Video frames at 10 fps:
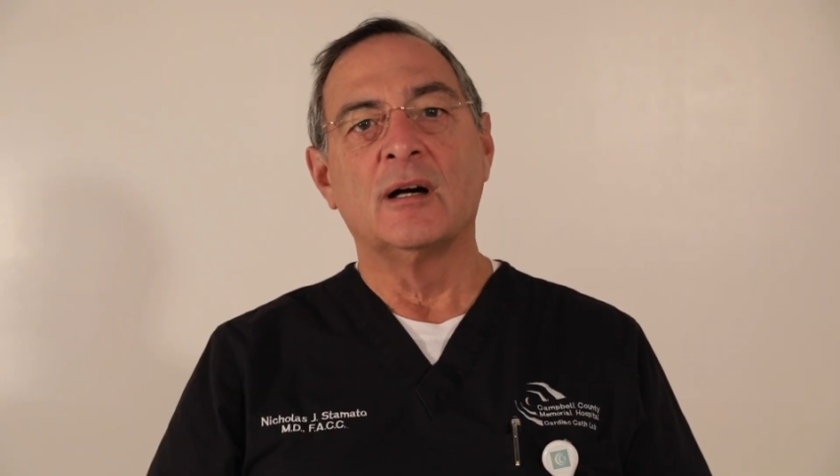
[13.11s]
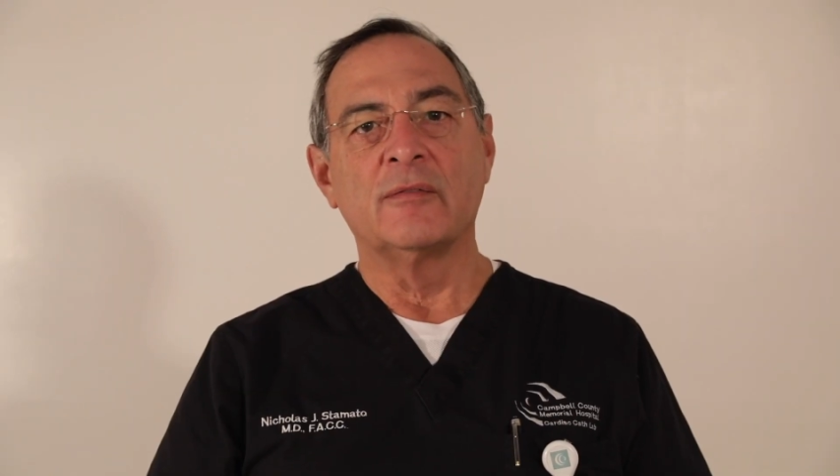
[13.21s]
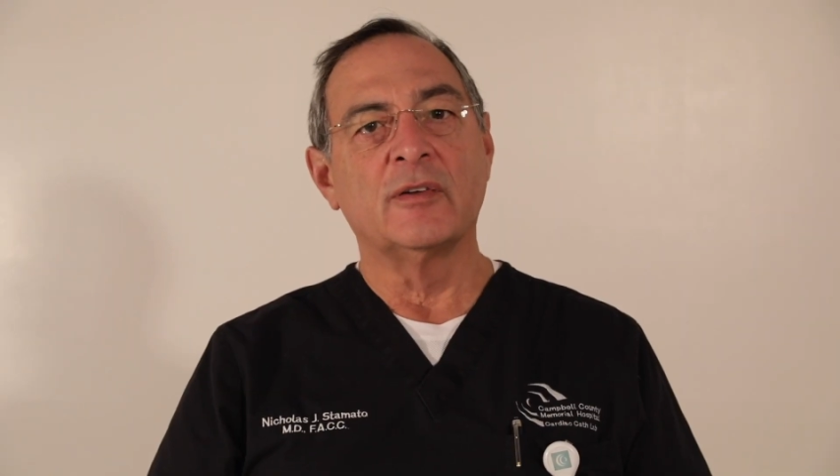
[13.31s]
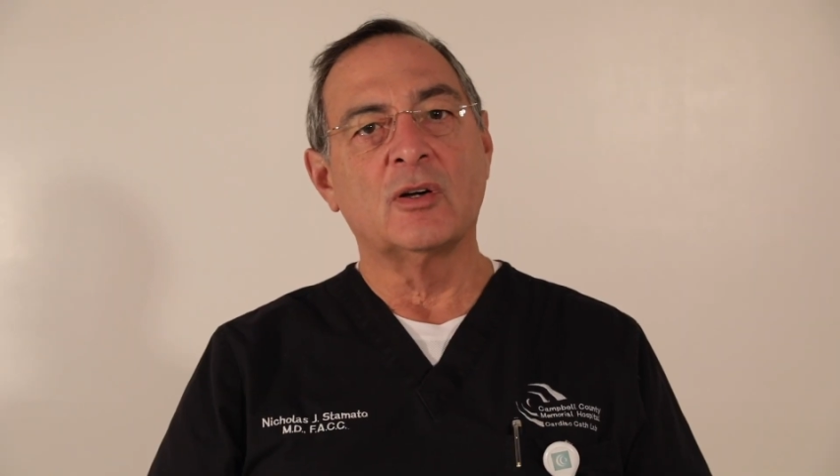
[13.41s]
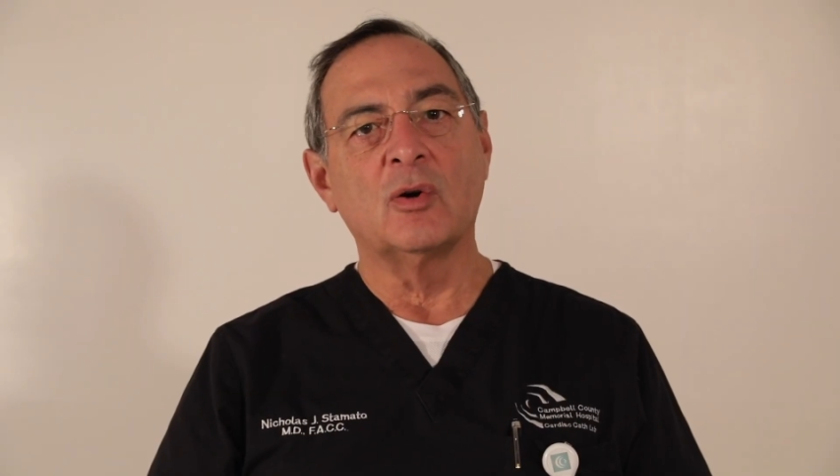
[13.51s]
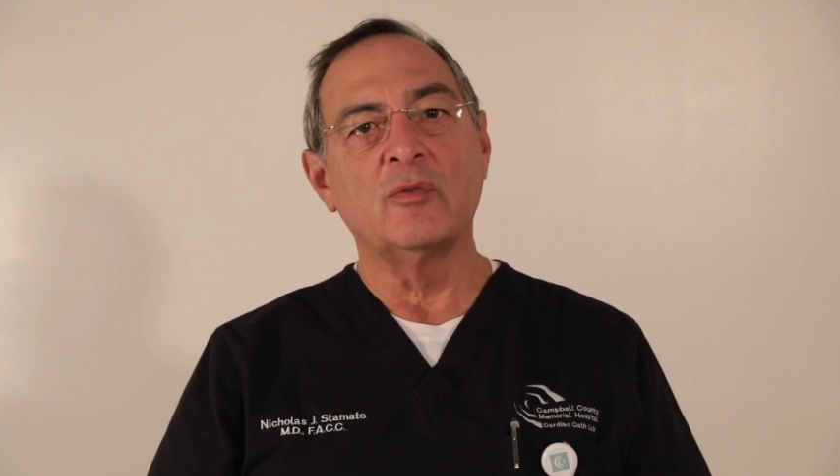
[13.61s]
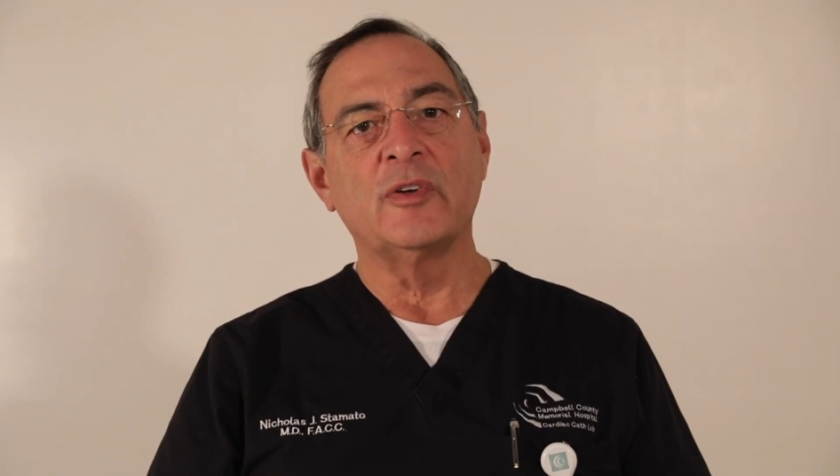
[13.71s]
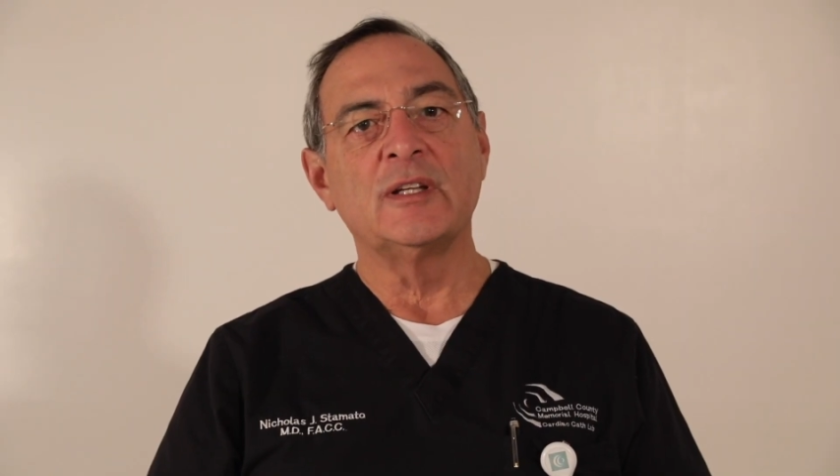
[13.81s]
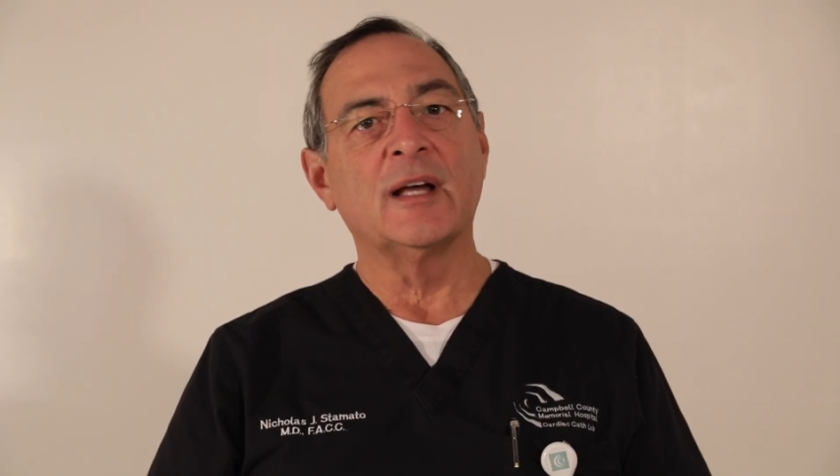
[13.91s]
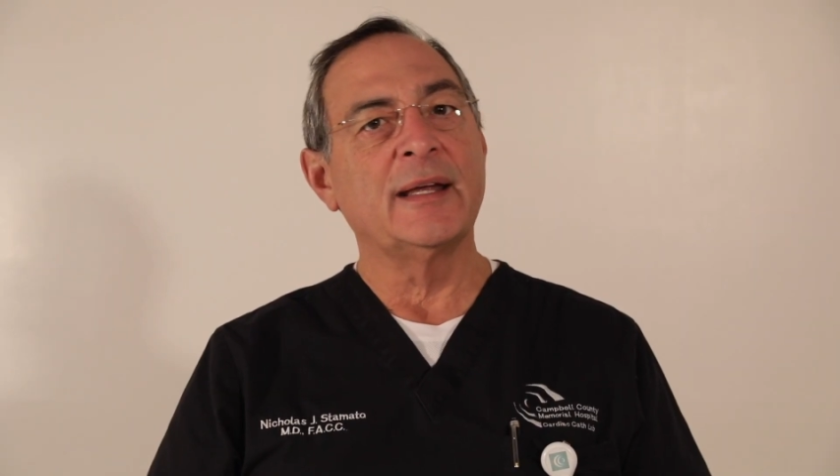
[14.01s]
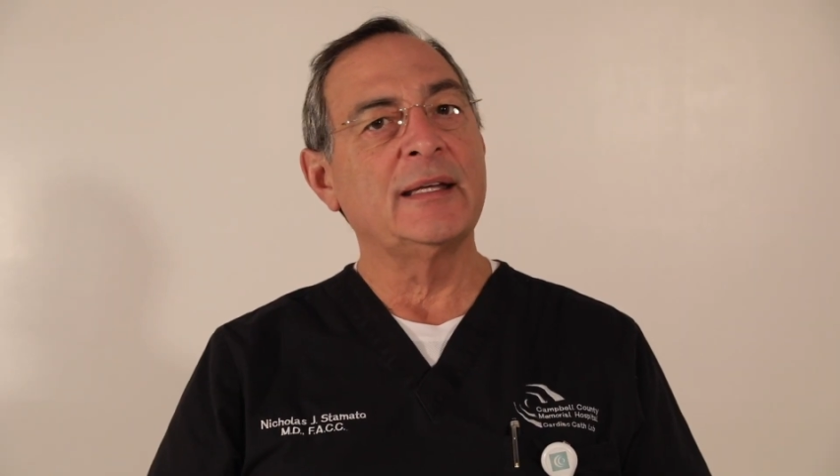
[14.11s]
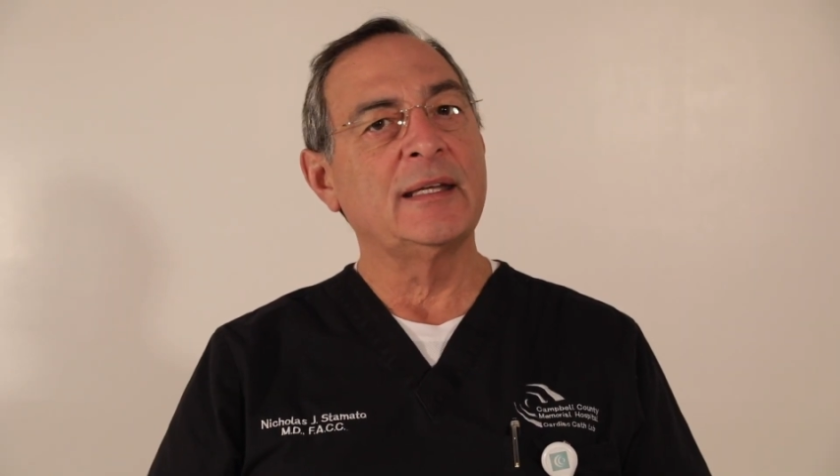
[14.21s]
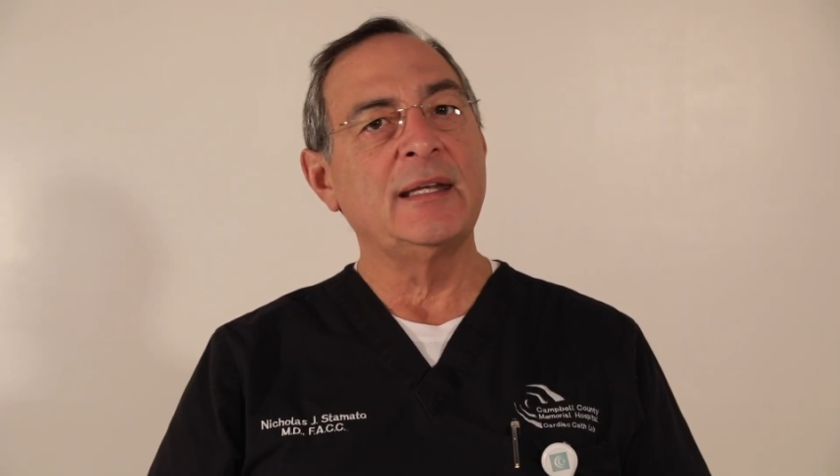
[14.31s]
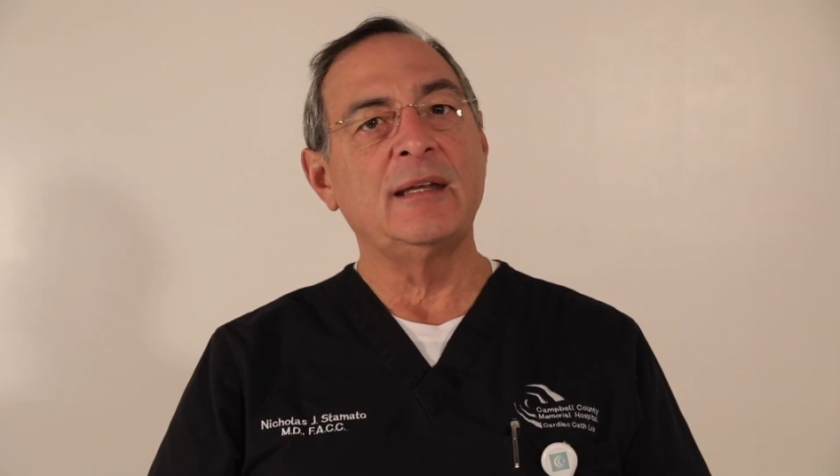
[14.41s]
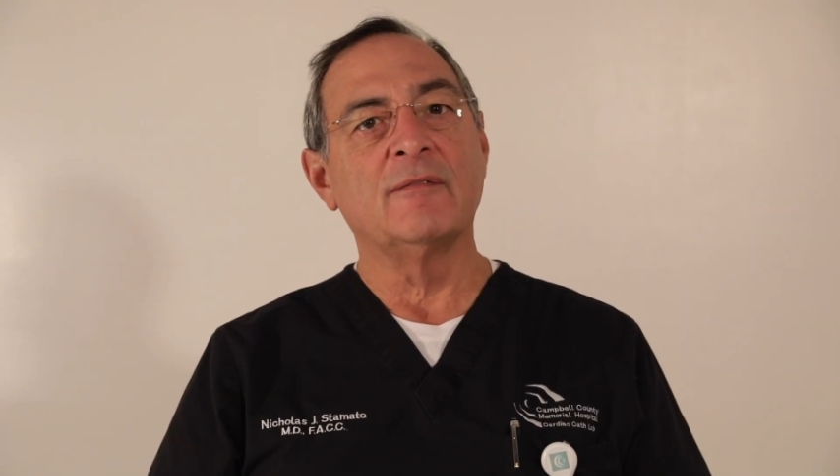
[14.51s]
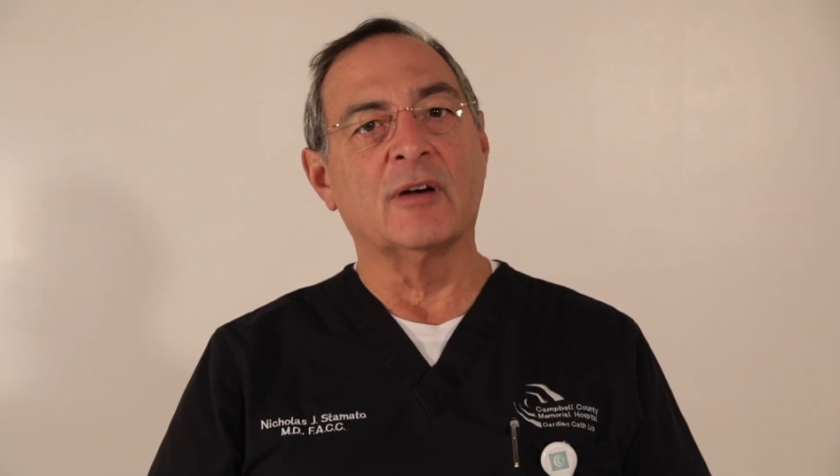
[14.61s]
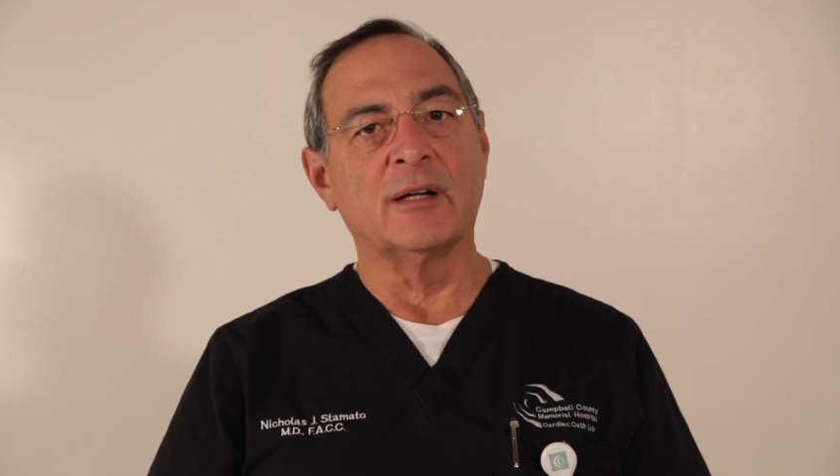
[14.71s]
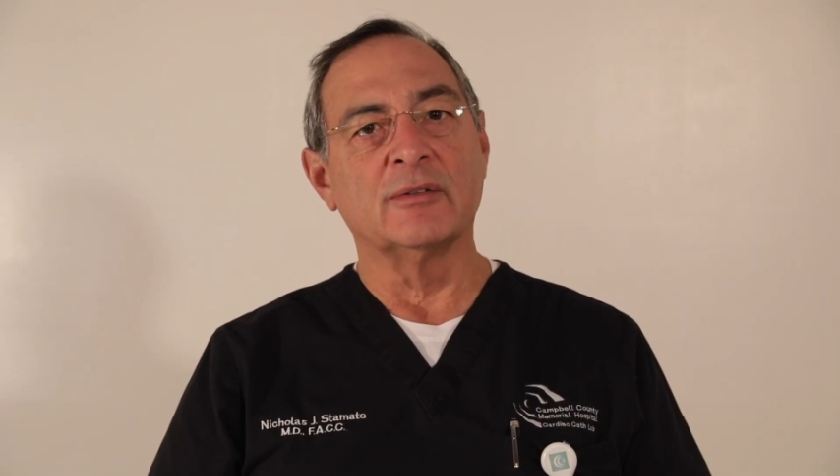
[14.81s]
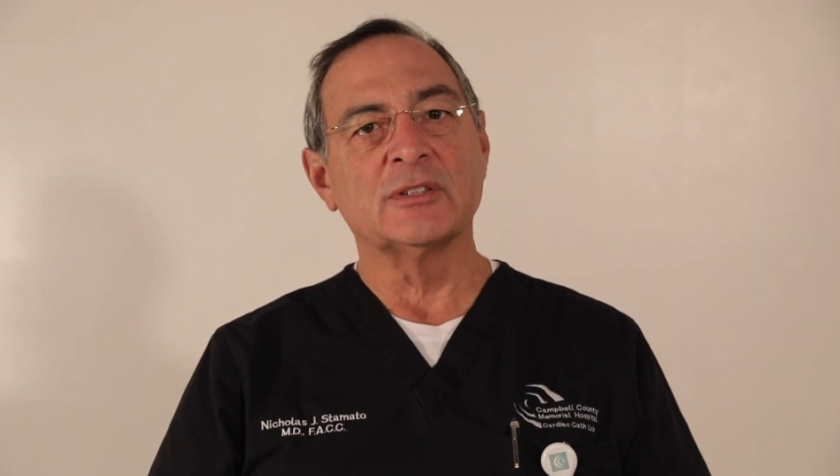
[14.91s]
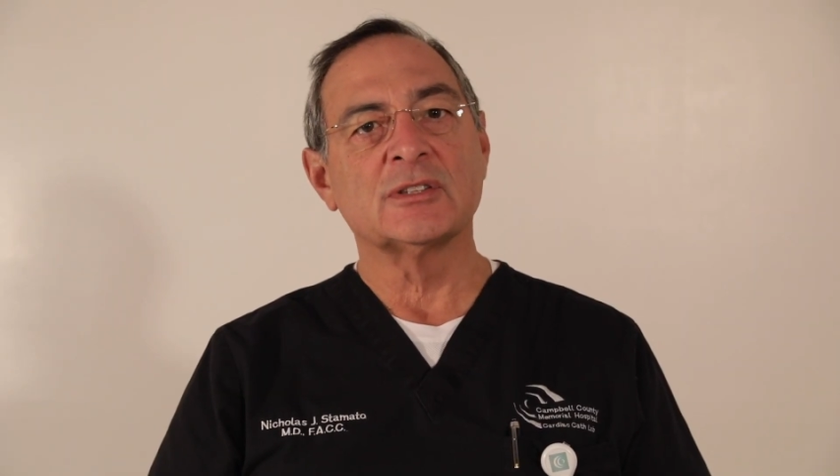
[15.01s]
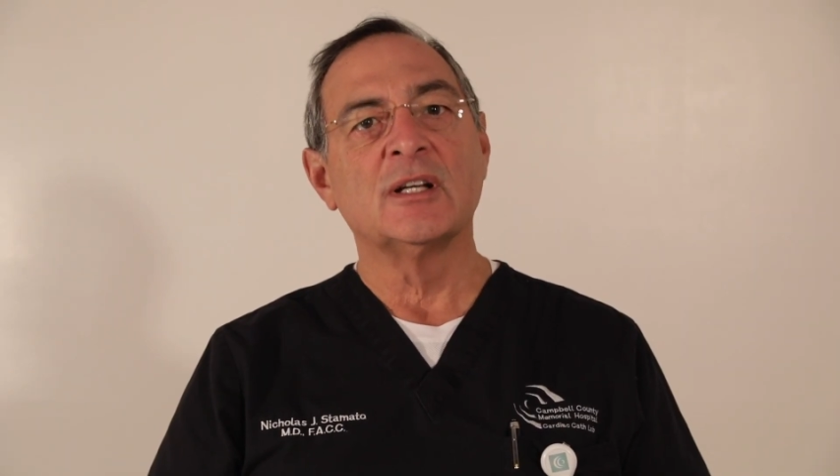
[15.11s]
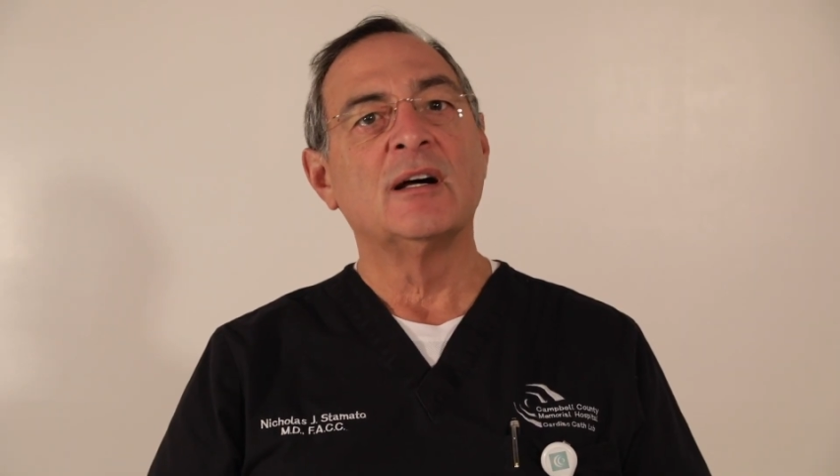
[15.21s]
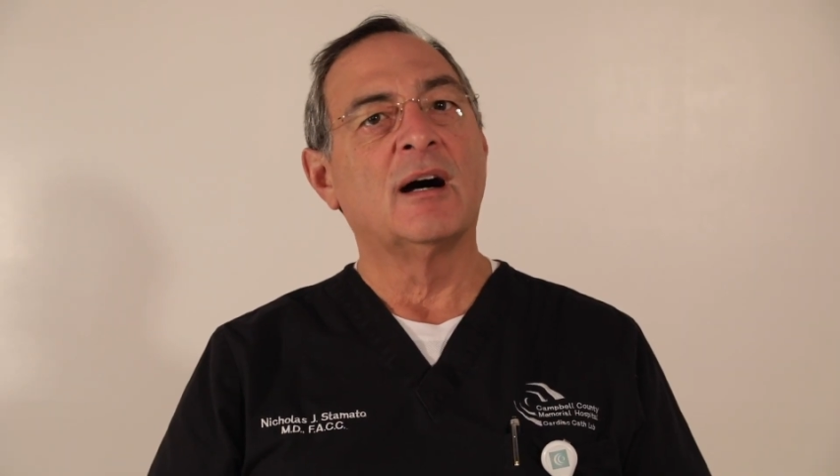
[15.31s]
of the COVID-19 virus